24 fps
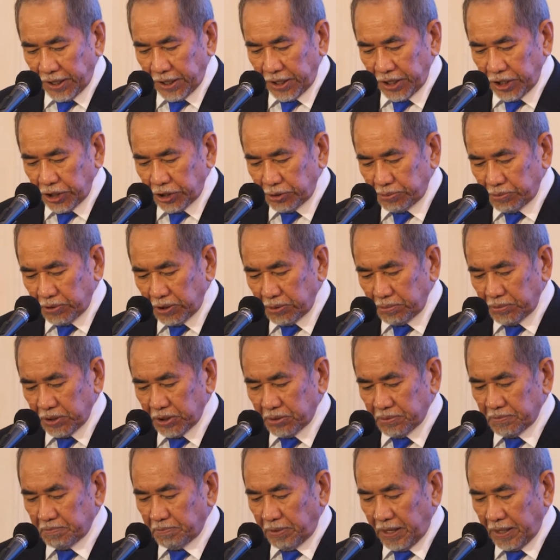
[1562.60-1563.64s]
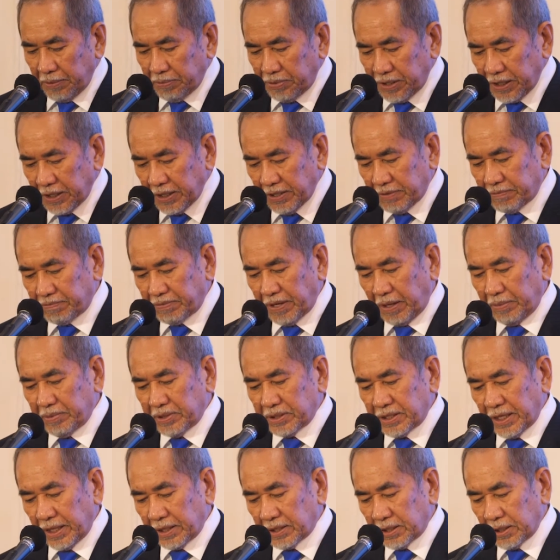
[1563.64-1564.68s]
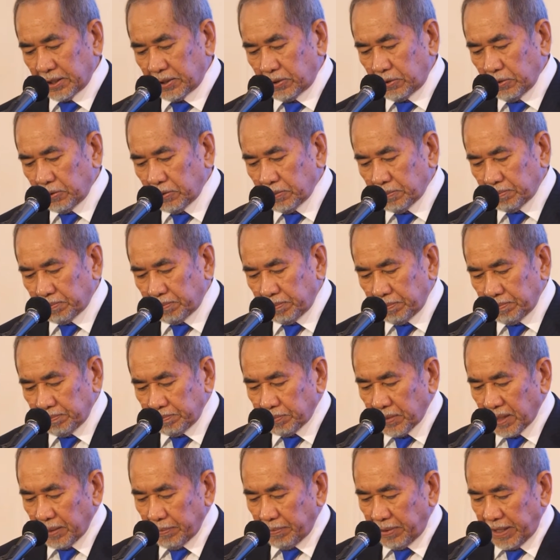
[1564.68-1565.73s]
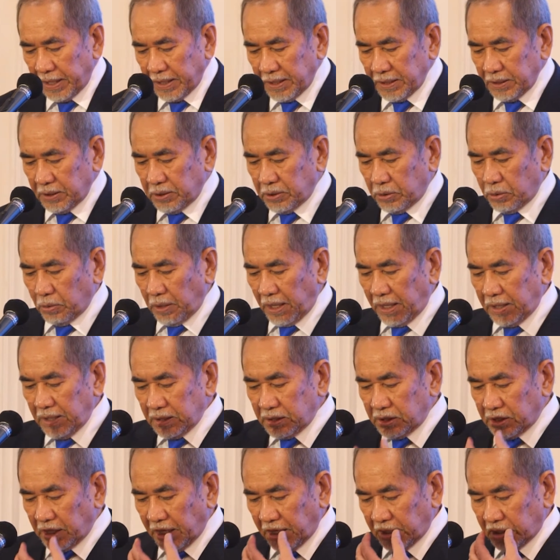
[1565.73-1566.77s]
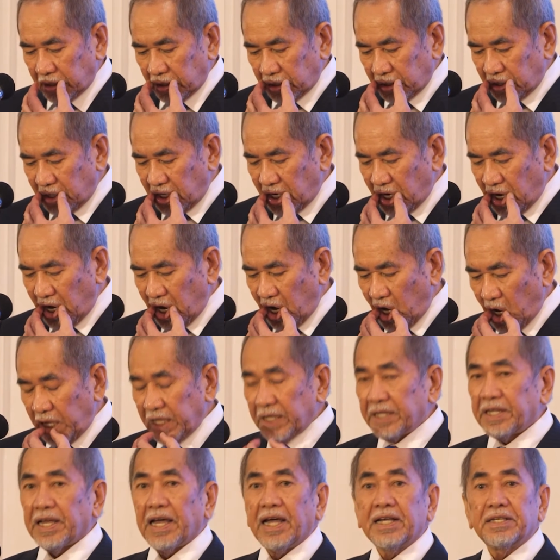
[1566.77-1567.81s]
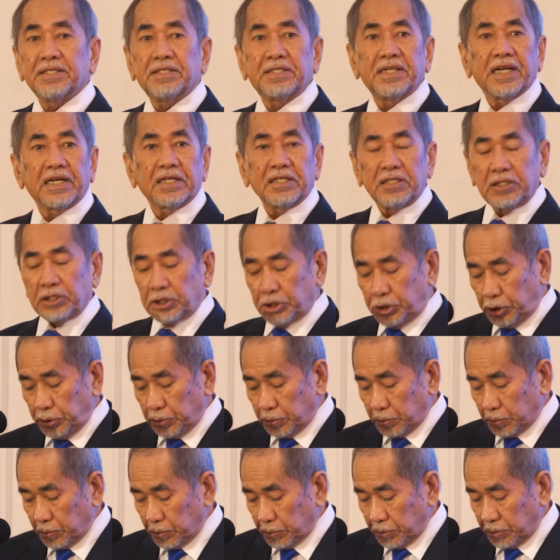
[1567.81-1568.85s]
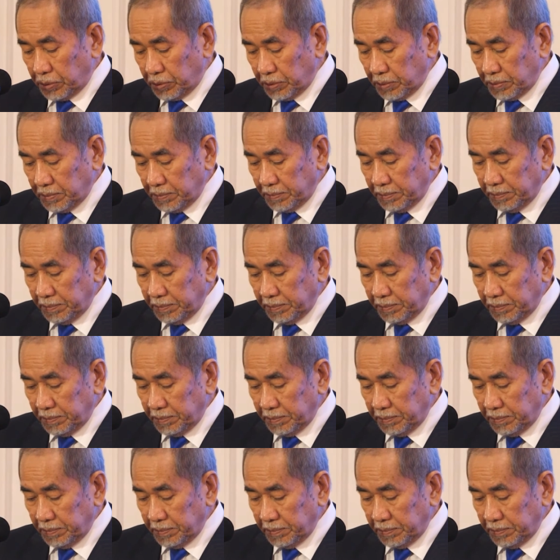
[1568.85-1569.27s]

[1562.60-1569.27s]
engagement between public and private sector took place to understand the exact issues